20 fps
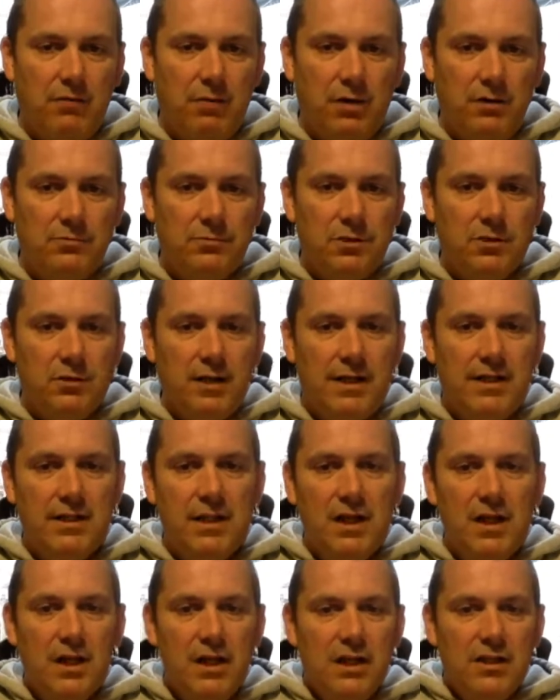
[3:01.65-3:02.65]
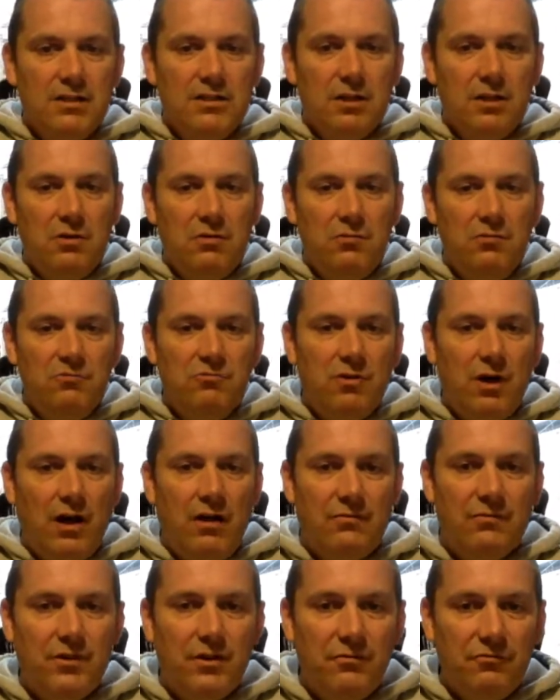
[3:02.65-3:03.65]
what I'm doing. So
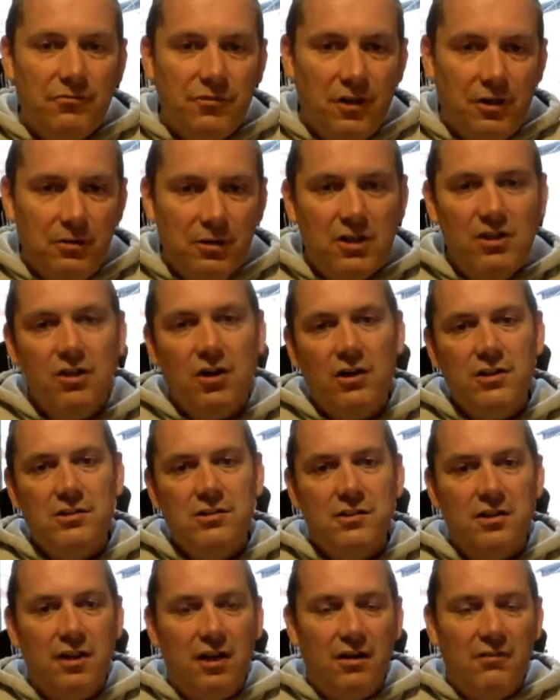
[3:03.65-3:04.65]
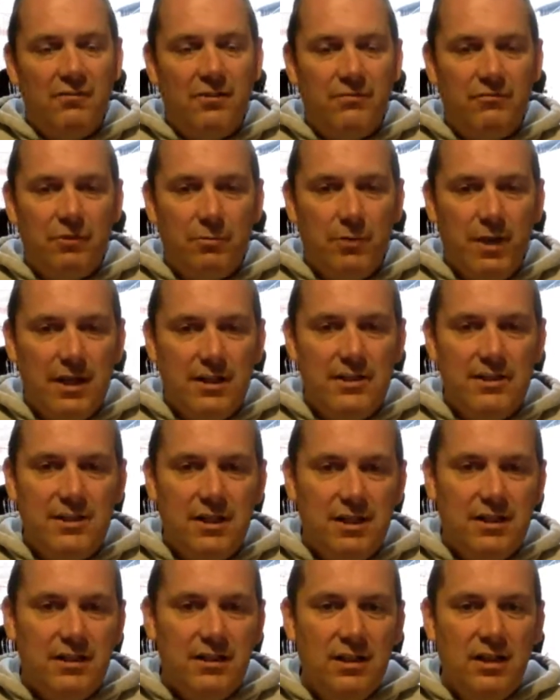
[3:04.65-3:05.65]
rather than throw across a lot of
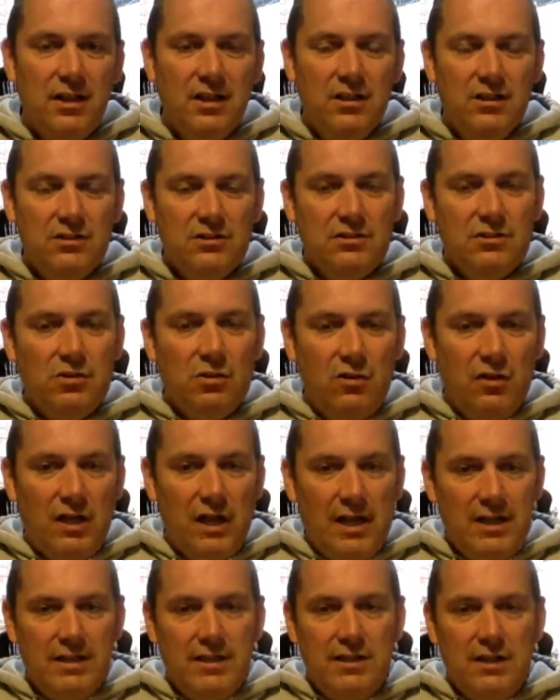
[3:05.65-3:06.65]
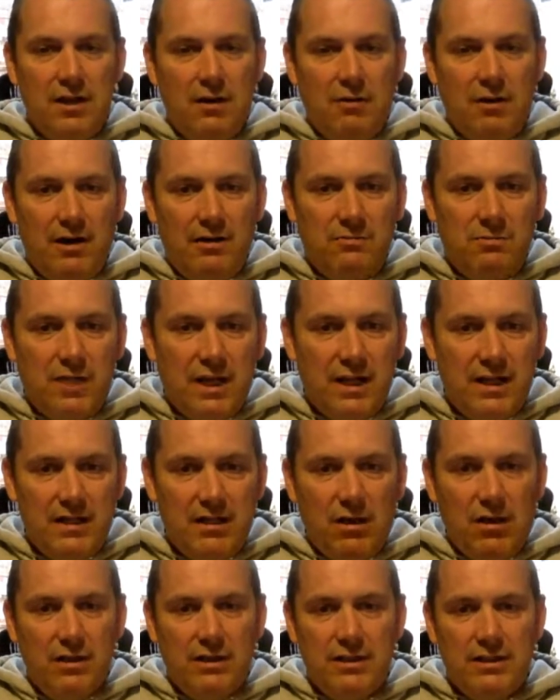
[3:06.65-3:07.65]
information, just sort of letting you know how I'm getting
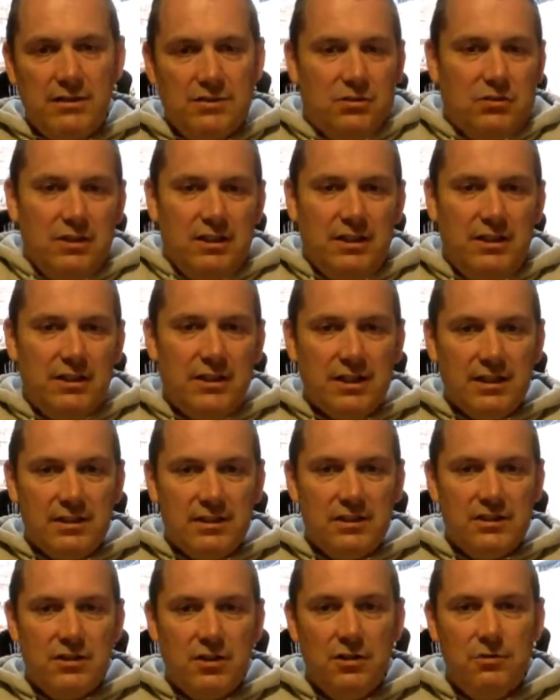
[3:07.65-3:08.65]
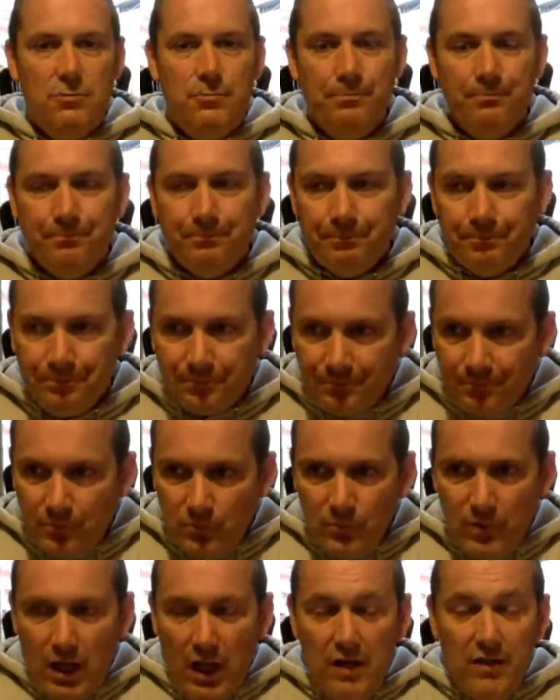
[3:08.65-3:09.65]
on, enjoying the things I do.
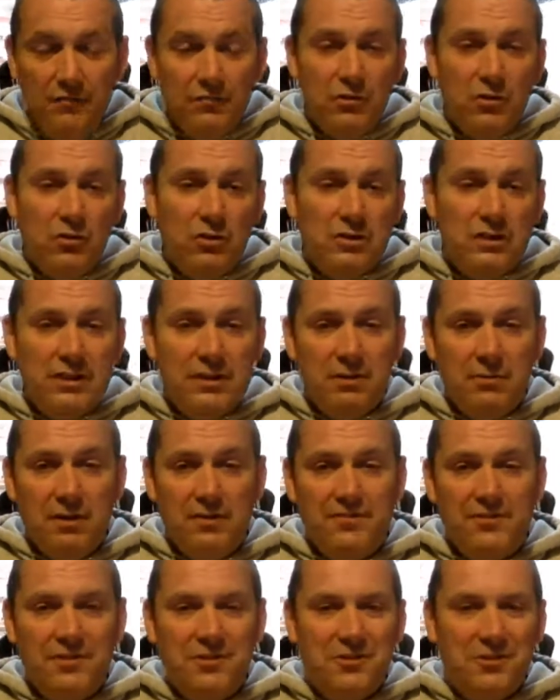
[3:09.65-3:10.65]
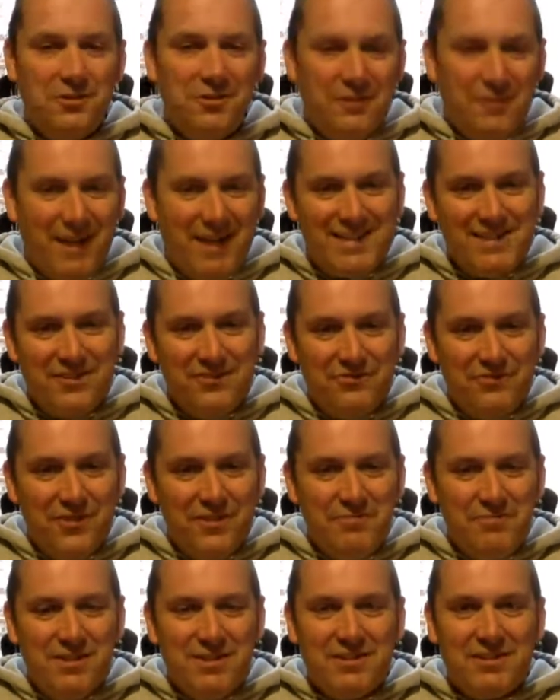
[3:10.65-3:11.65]
And of course, I do have to talk about
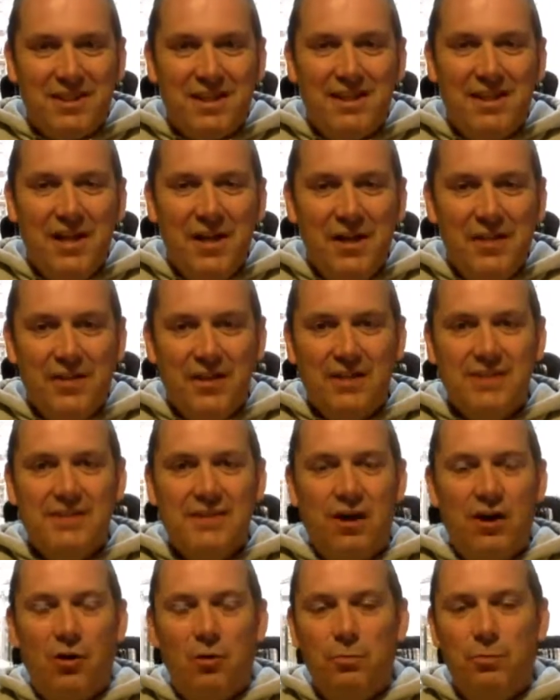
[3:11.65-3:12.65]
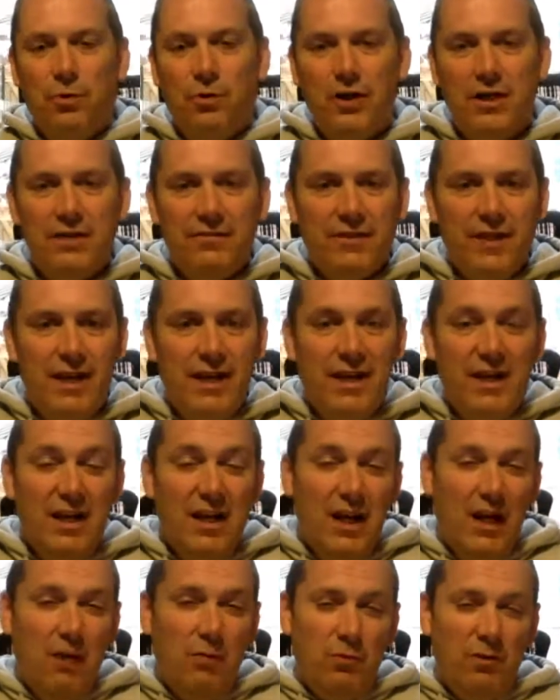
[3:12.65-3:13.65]
something because that's the whole point of it.
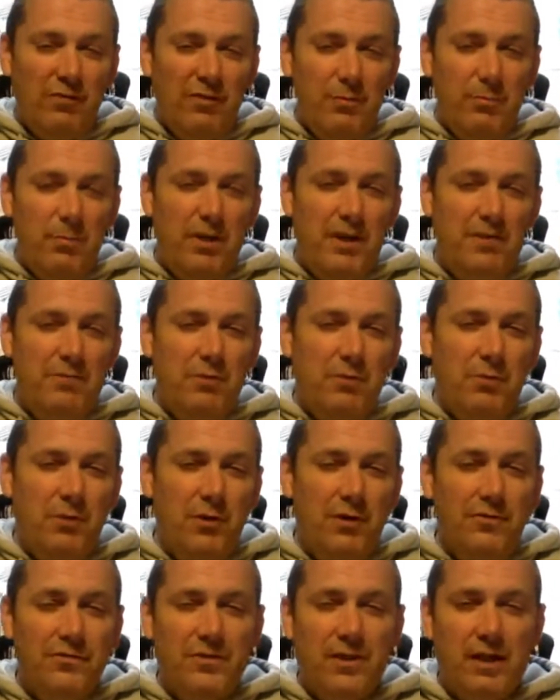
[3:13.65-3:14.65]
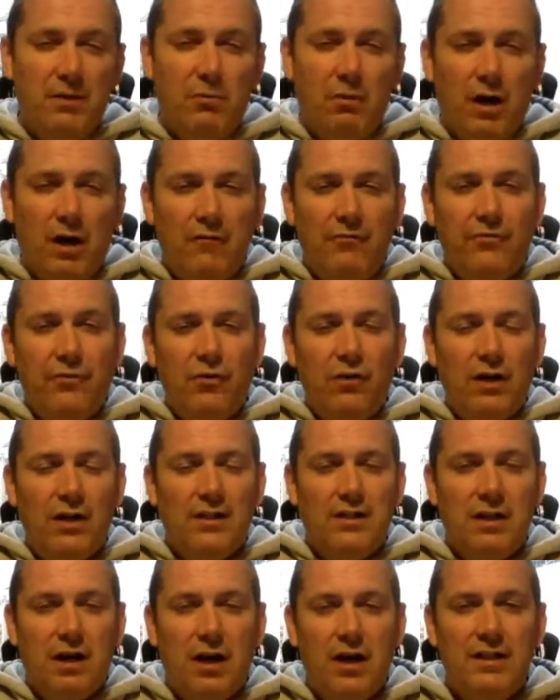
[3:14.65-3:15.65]
And with it being my birthday, what I thought
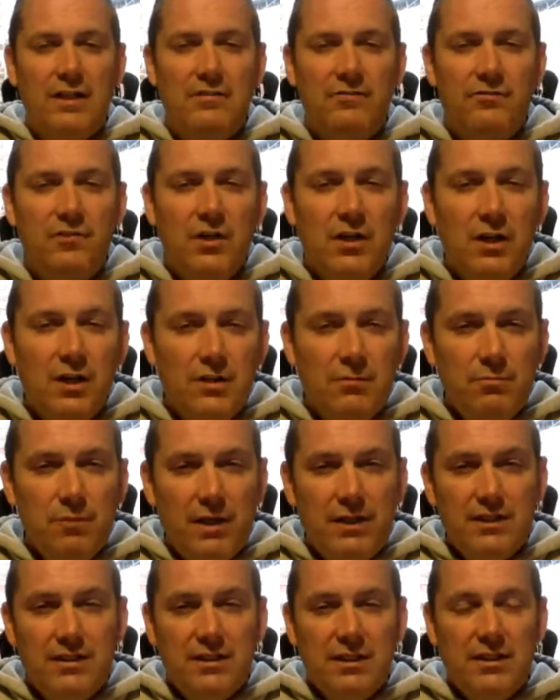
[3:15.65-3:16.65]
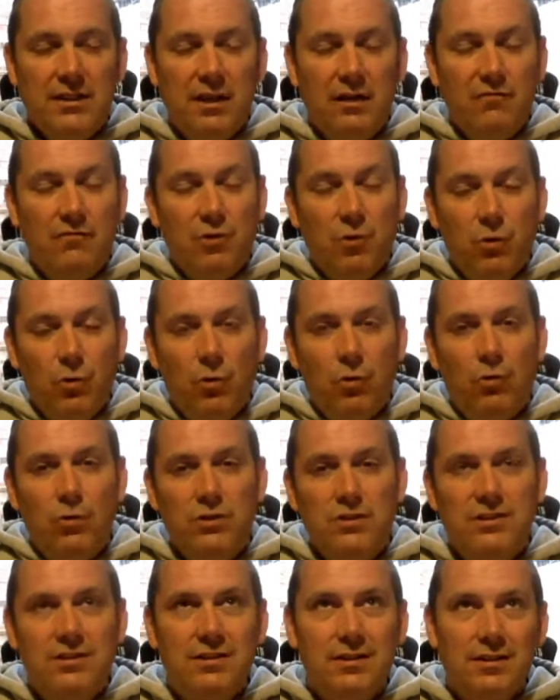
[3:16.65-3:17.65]
I'd kind of mention, of
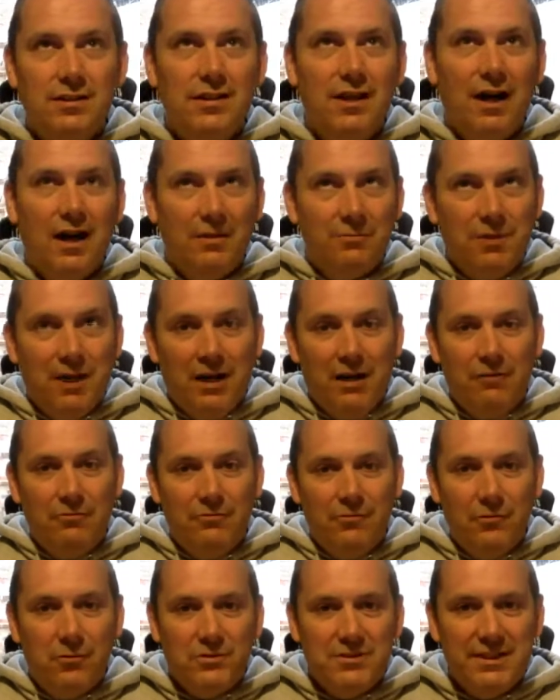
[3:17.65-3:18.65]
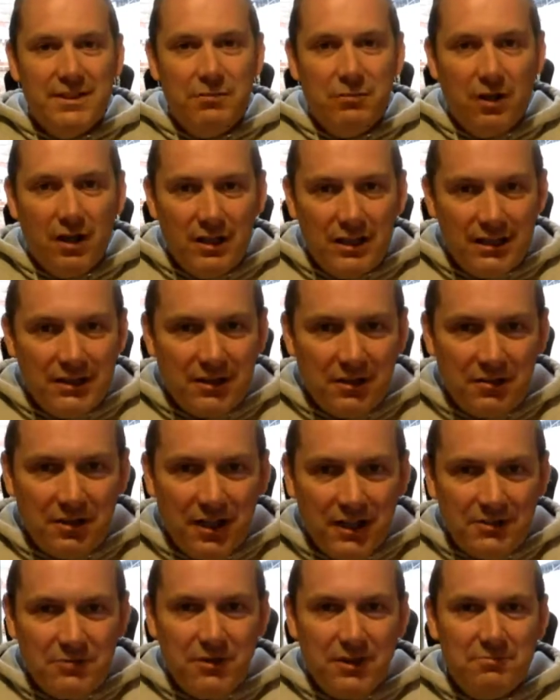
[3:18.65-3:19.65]
course, I'm now 41. I don't
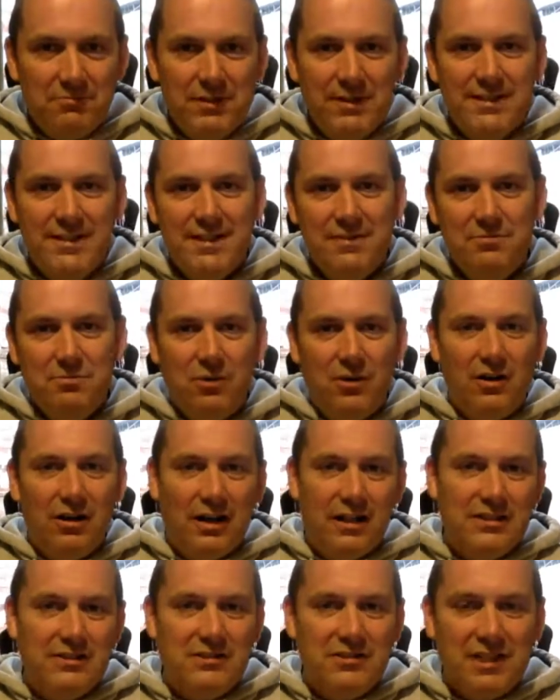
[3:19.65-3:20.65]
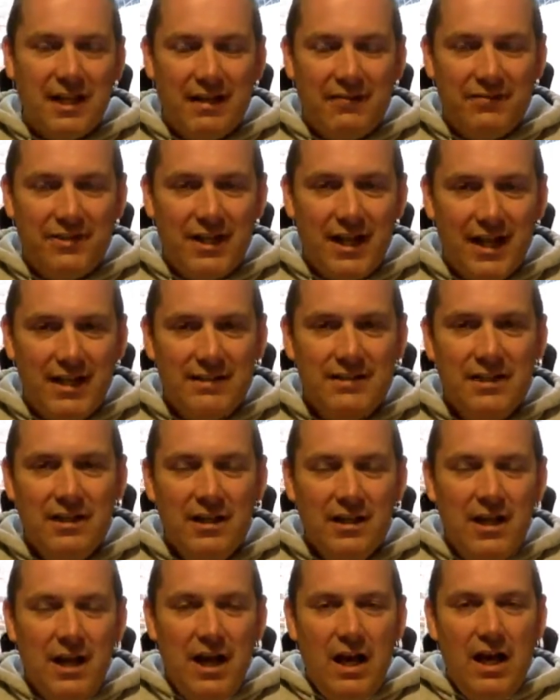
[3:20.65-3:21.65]
like to admit it, but I just have again.
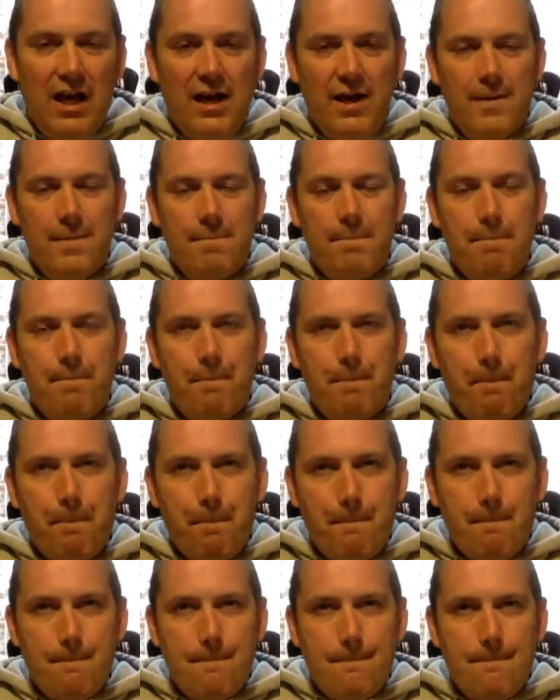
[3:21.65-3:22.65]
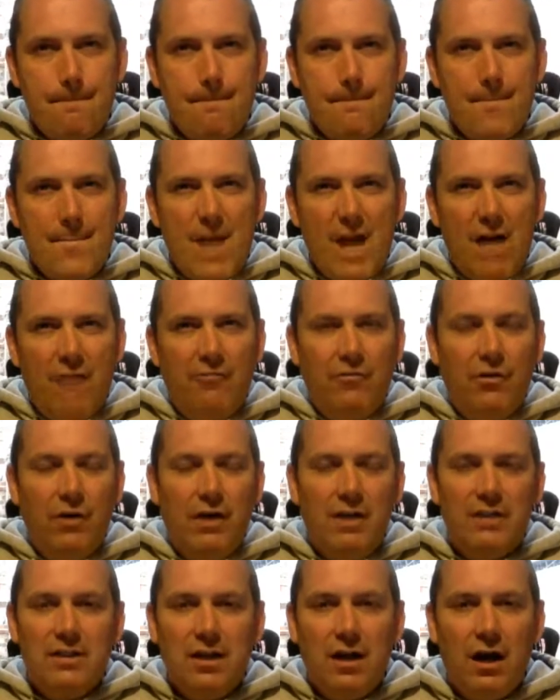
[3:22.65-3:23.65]
I thought
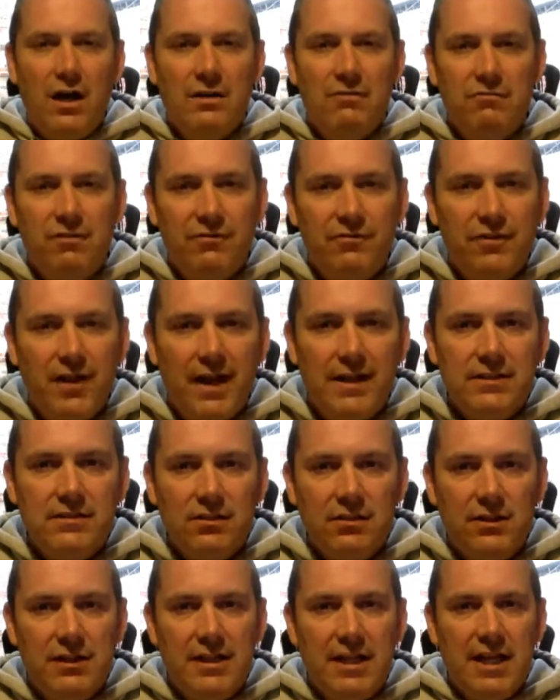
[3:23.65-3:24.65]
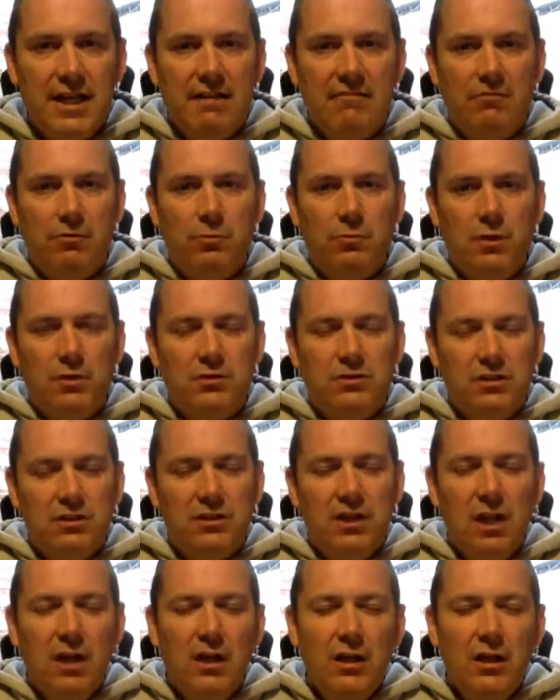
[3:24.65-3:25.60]
I'd kind of reflect on the year almost, and